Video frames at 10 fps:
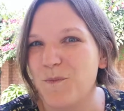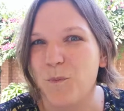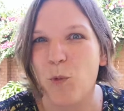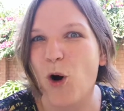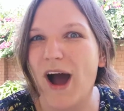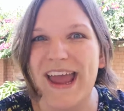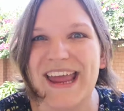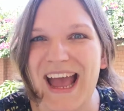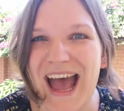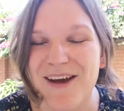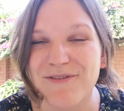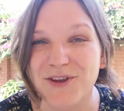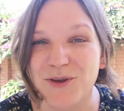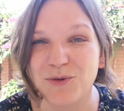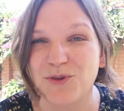Why have
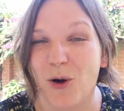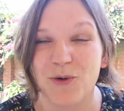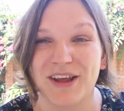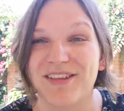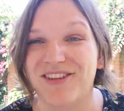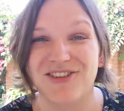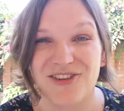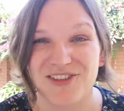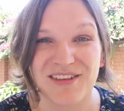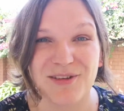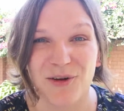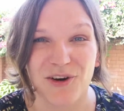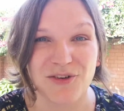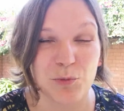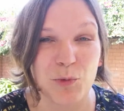you told us to do this,
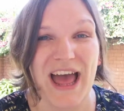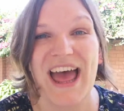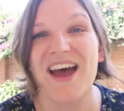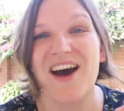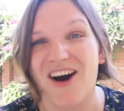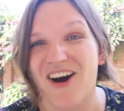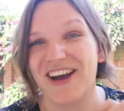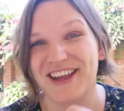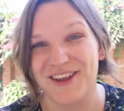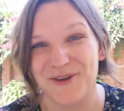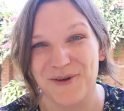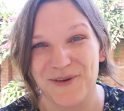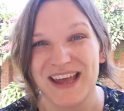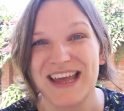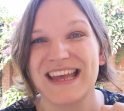God? Where are
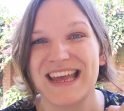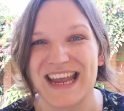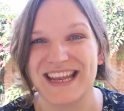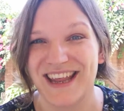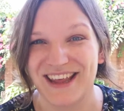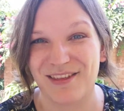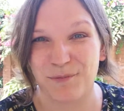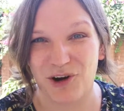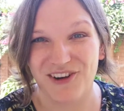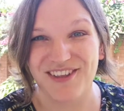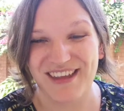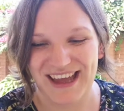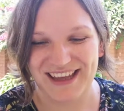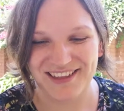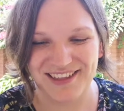you in this
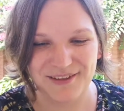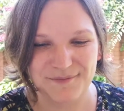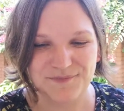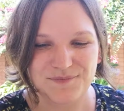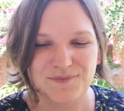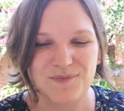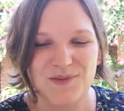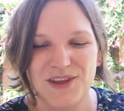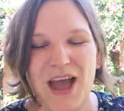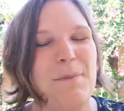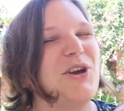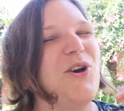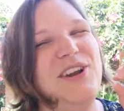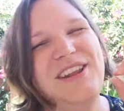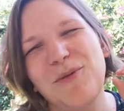process? But
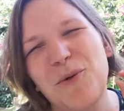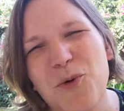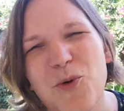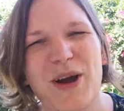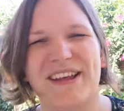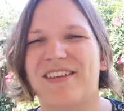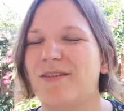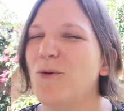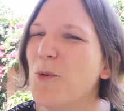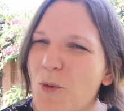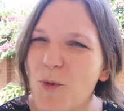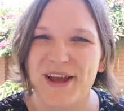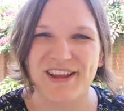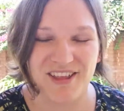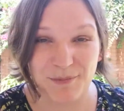God is always,
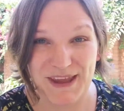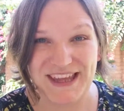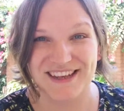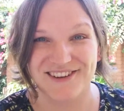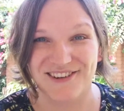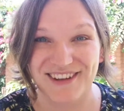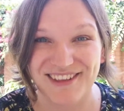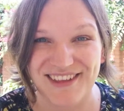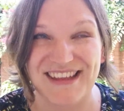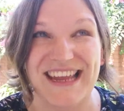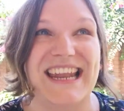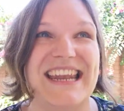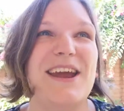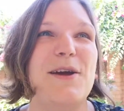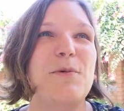always speaking to us, isn't He?
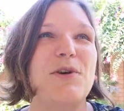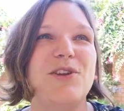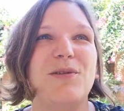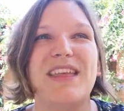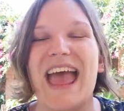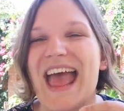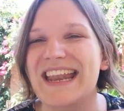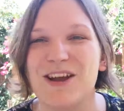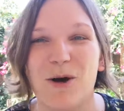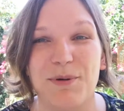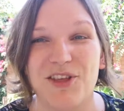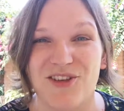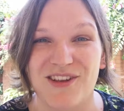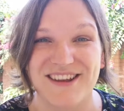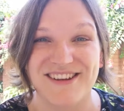And He will use any
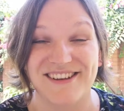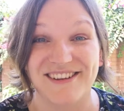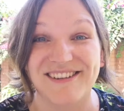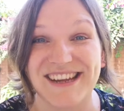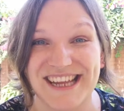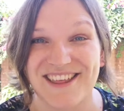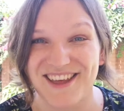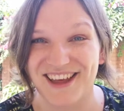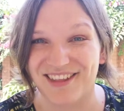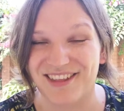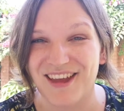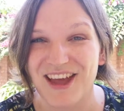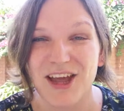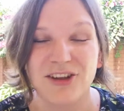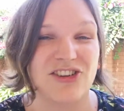opportunity to teach us,
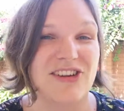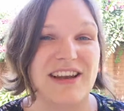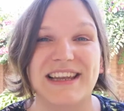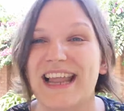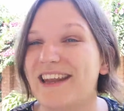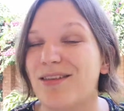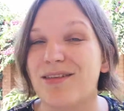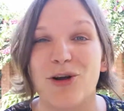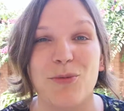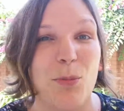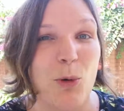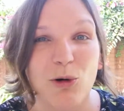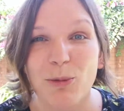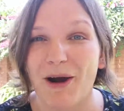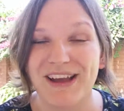to let us know
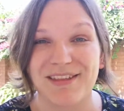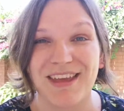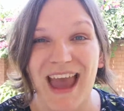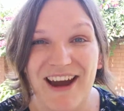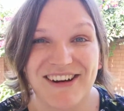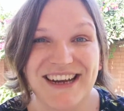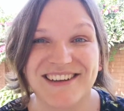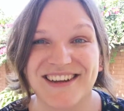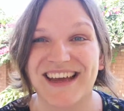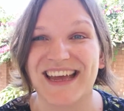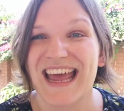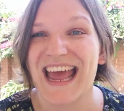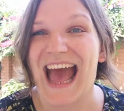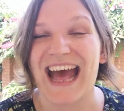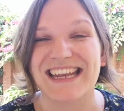more about His character
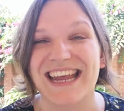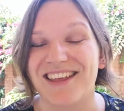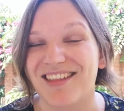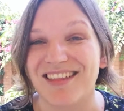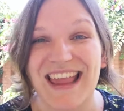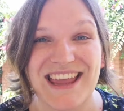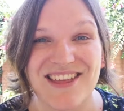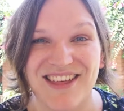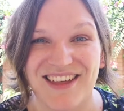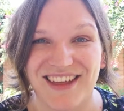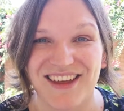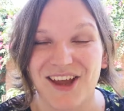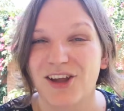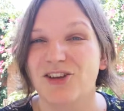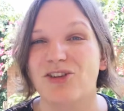and His nature,
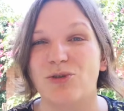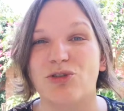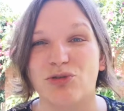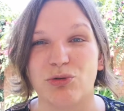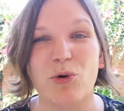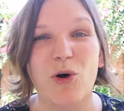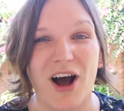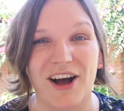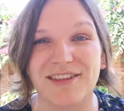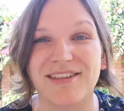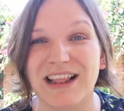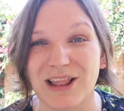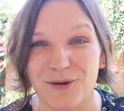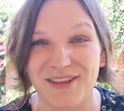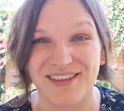to draw us
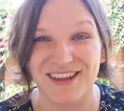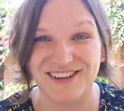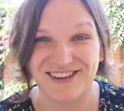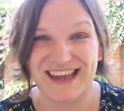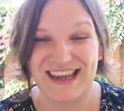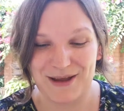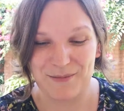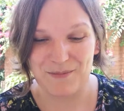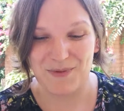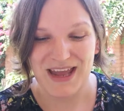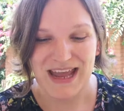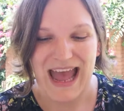closer to Him.